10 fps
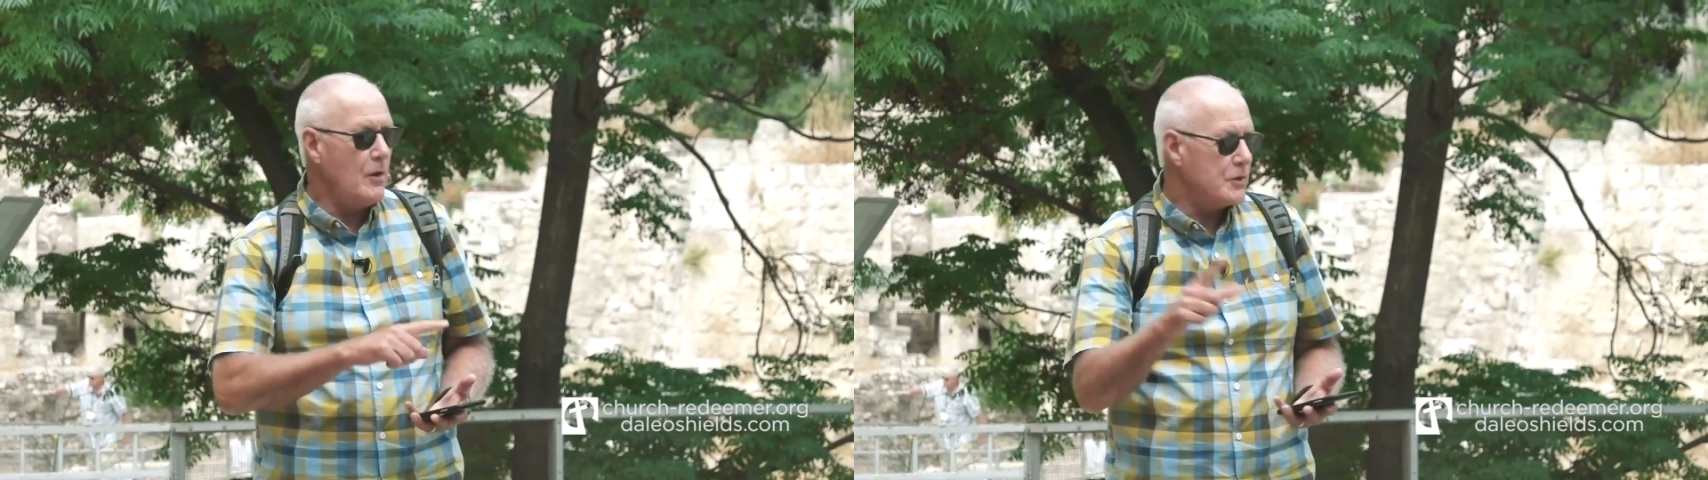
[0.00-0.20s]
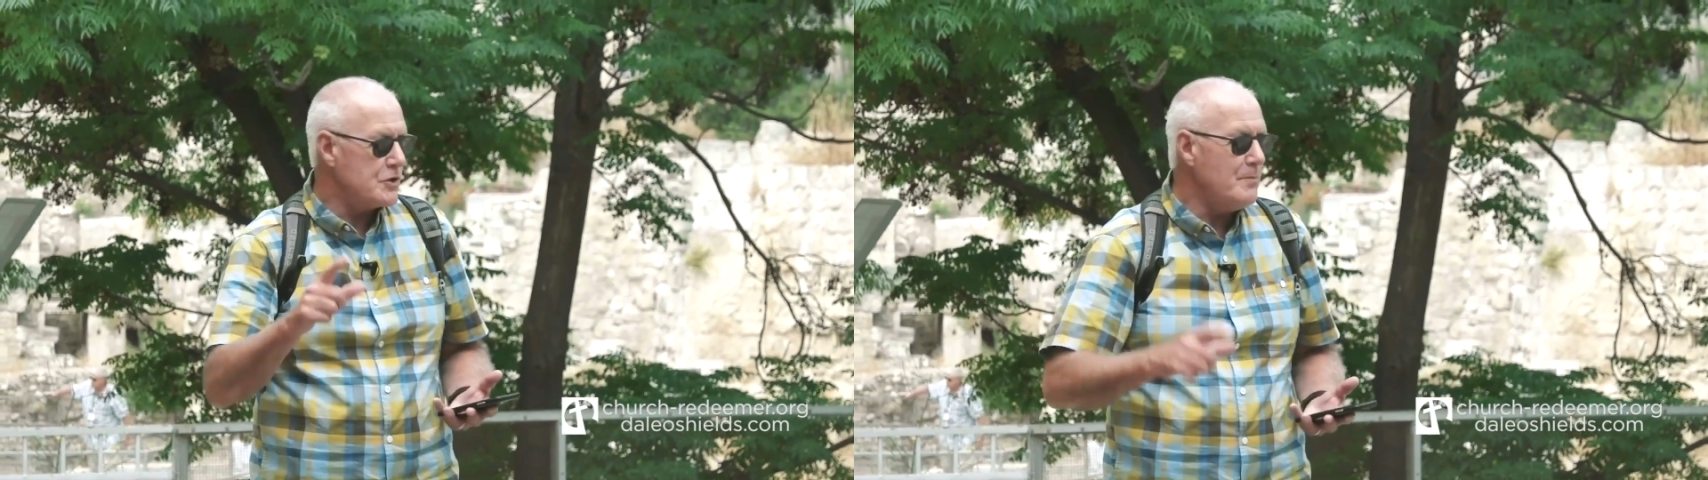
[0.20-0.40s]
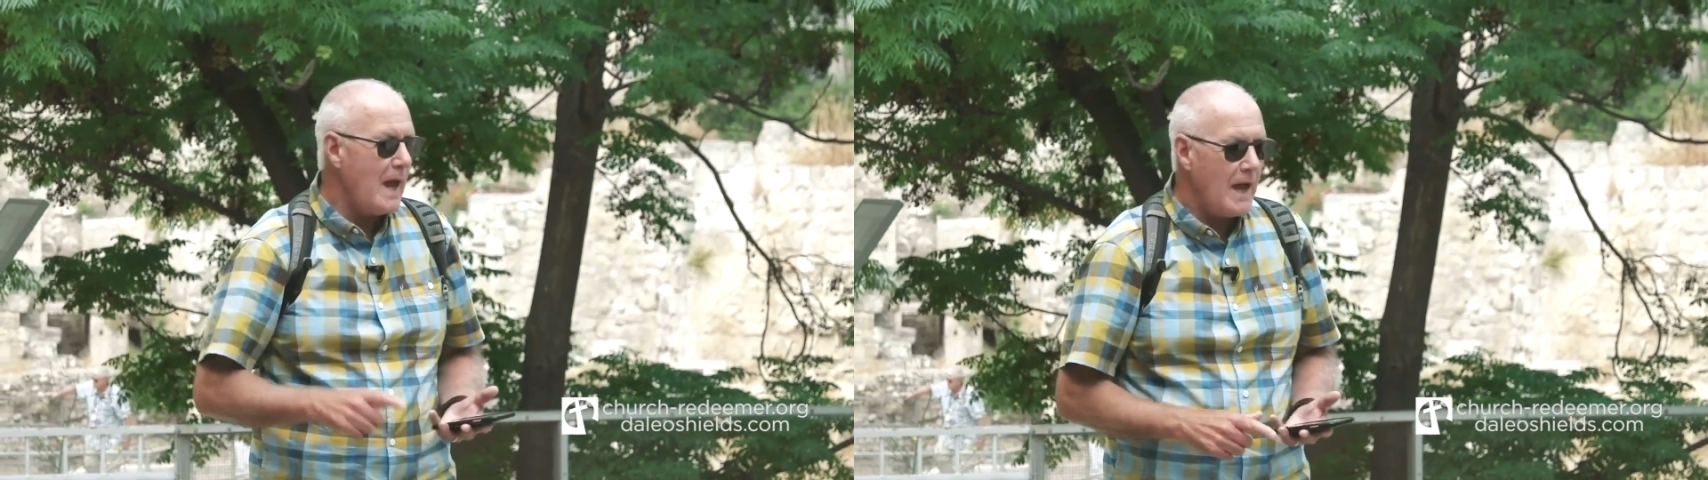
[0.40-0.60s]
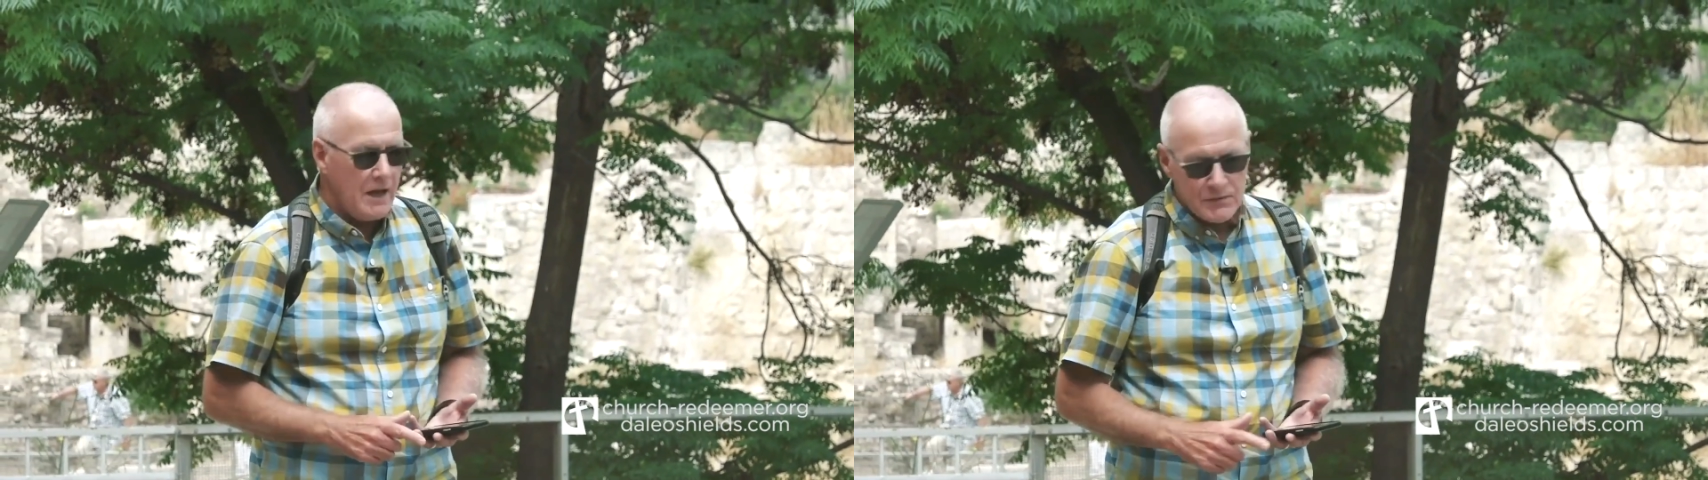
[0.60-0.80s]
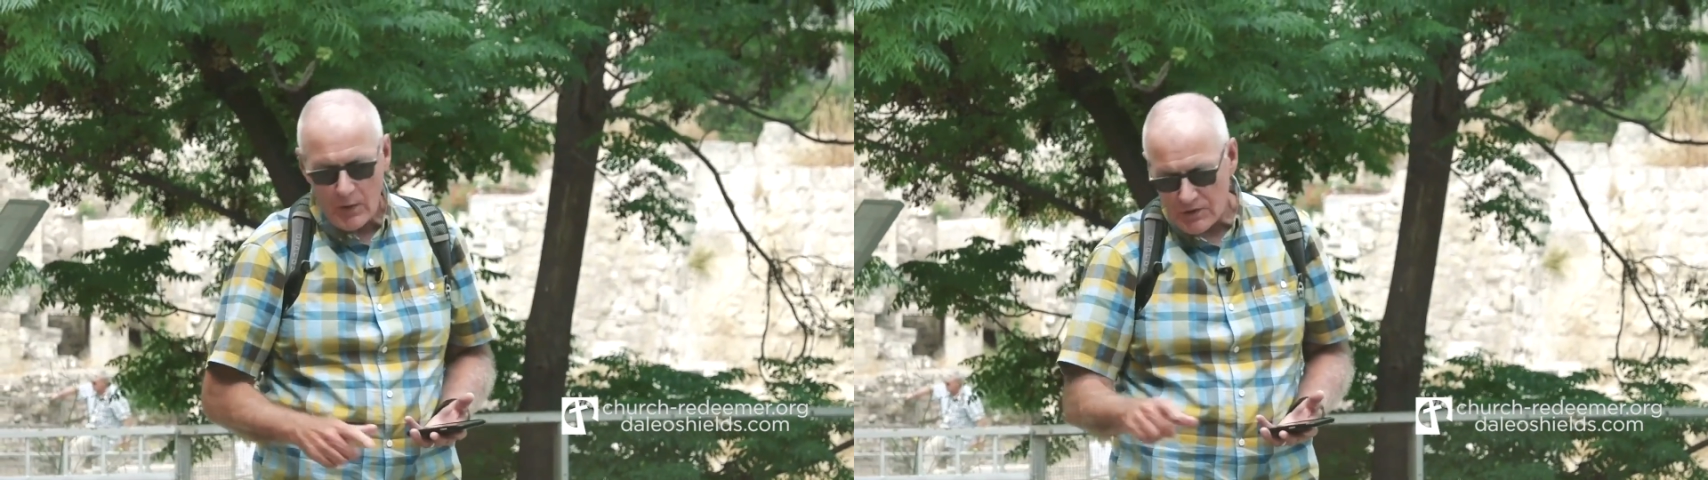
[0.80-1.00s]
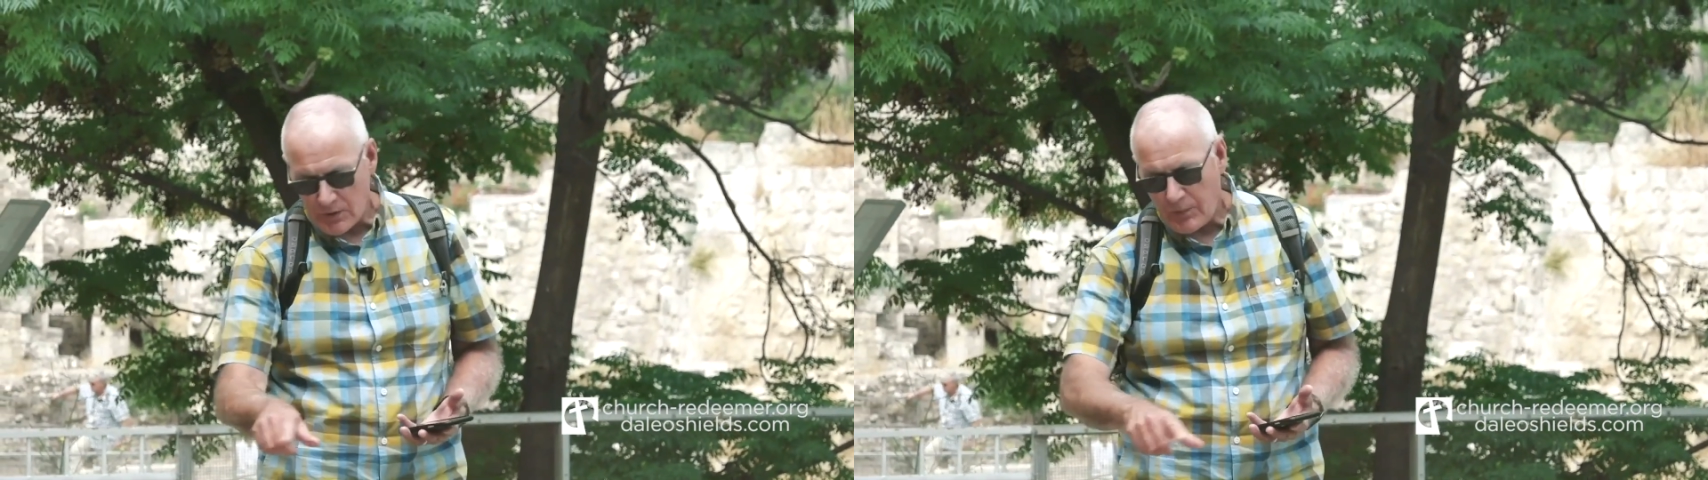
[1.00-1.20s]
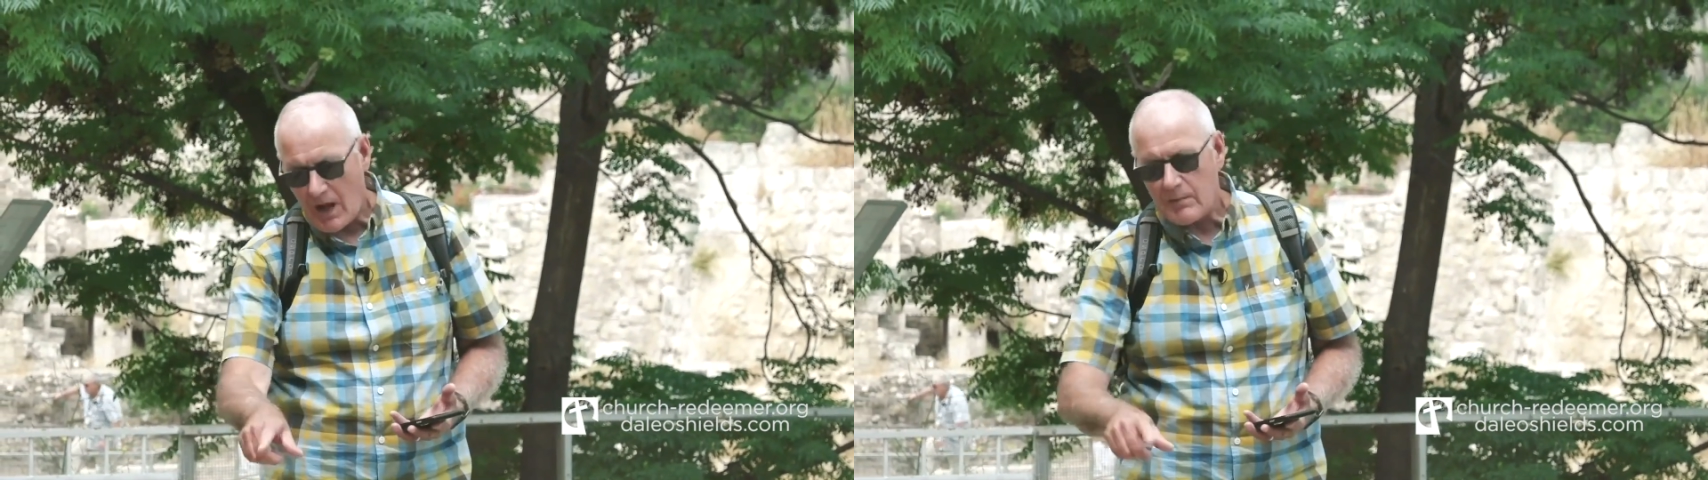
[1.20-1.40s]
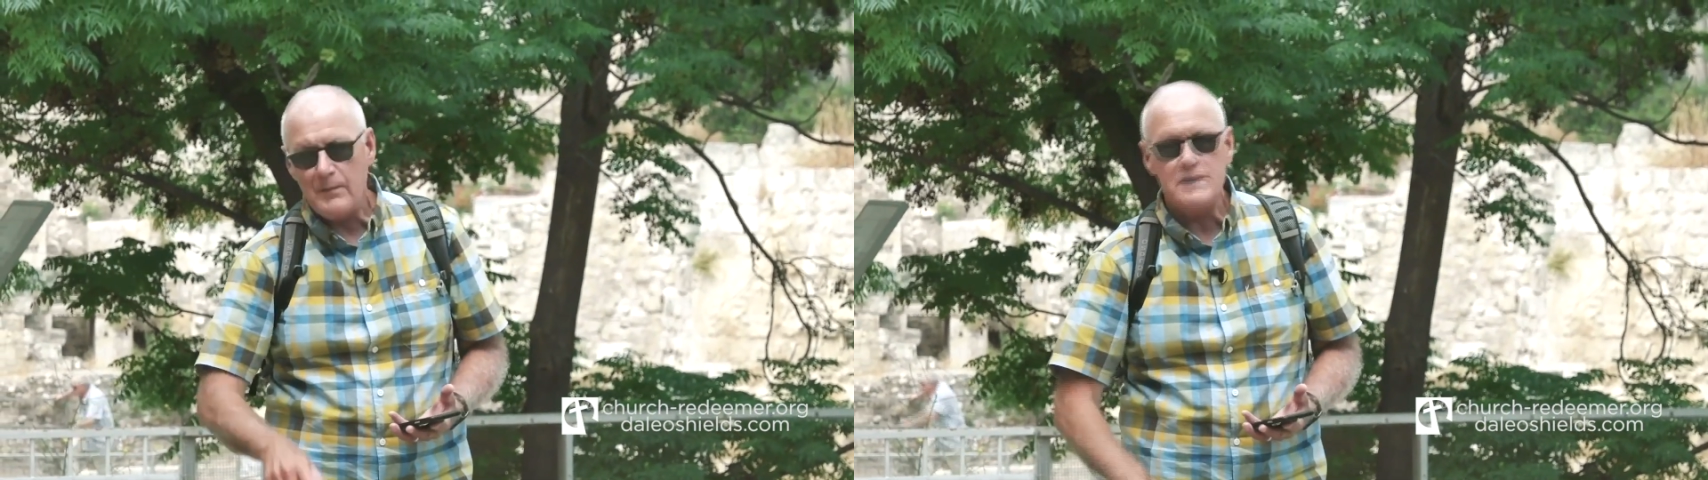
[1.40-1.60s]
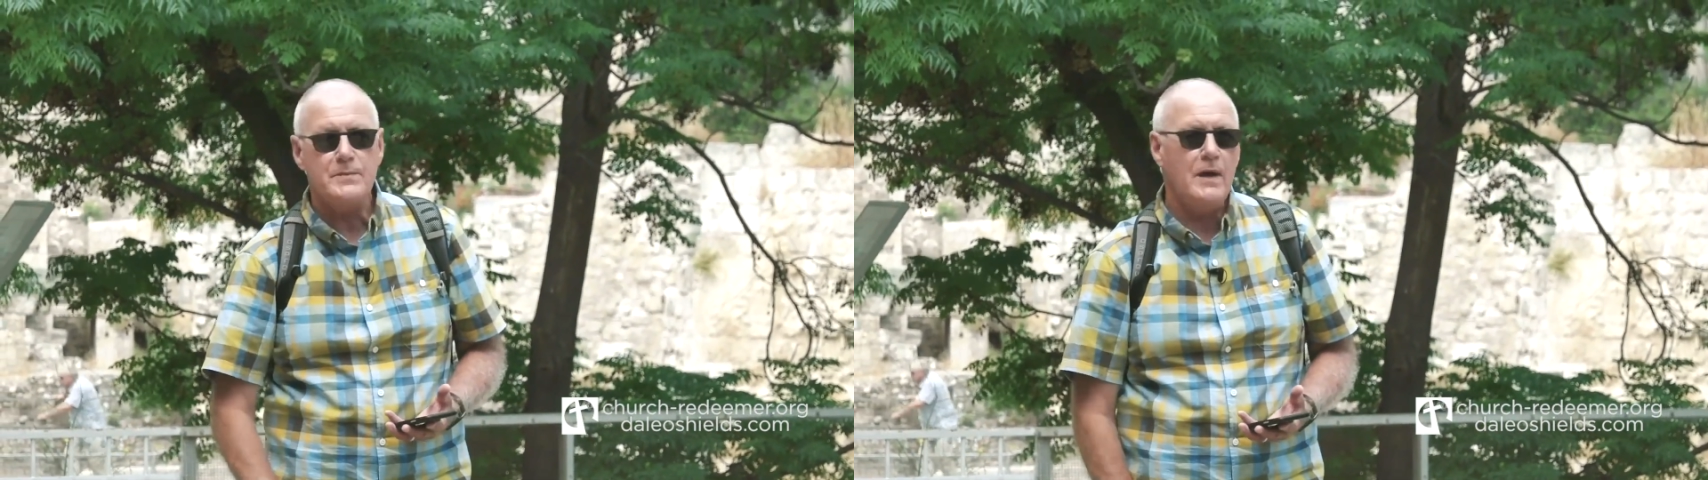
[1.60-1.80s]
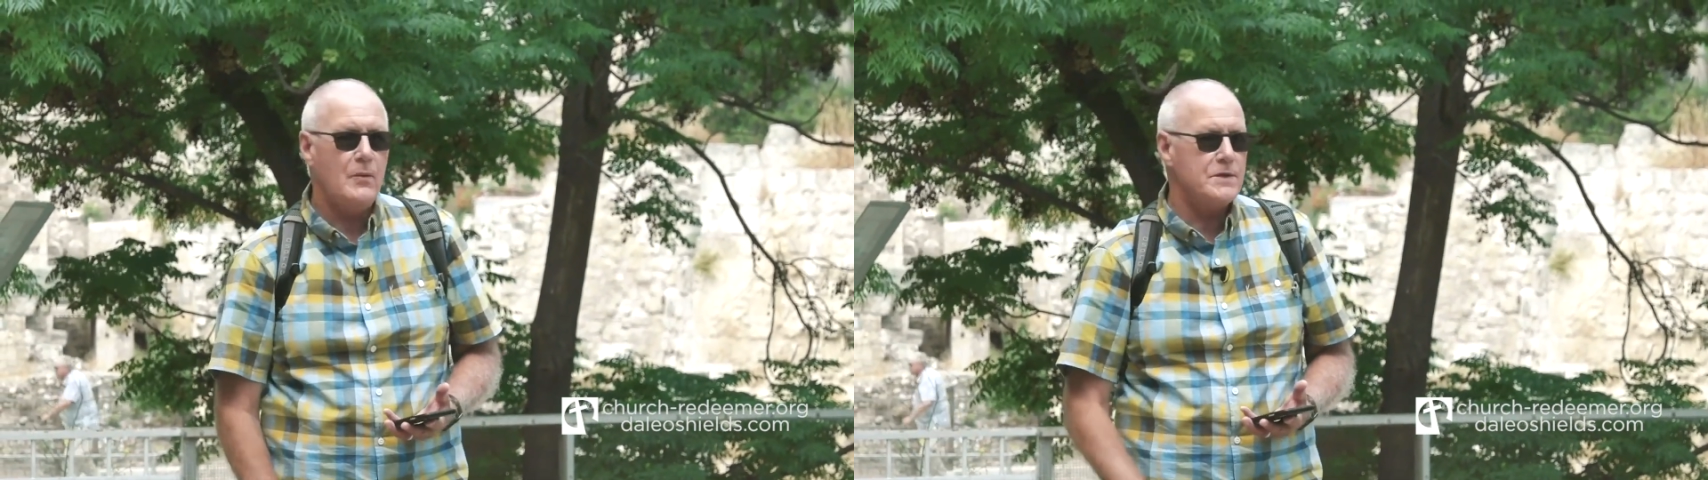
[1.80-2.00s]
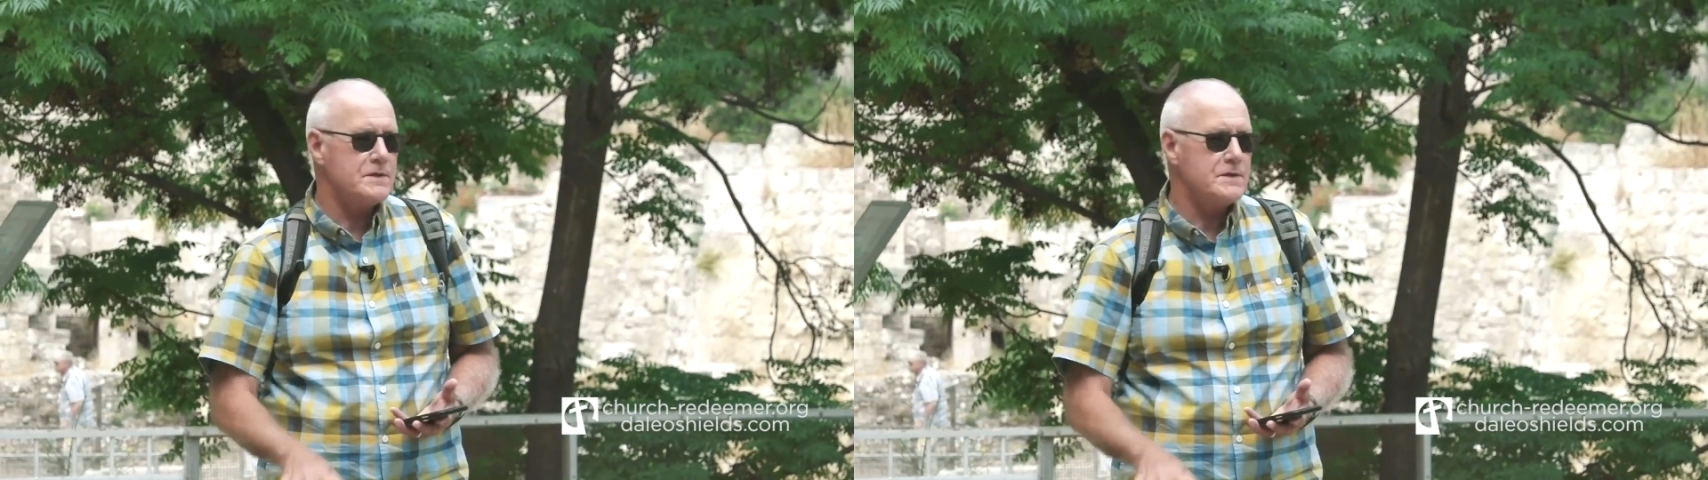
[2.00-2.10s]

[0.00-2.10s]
I don't know what your mat is, what your problem has been,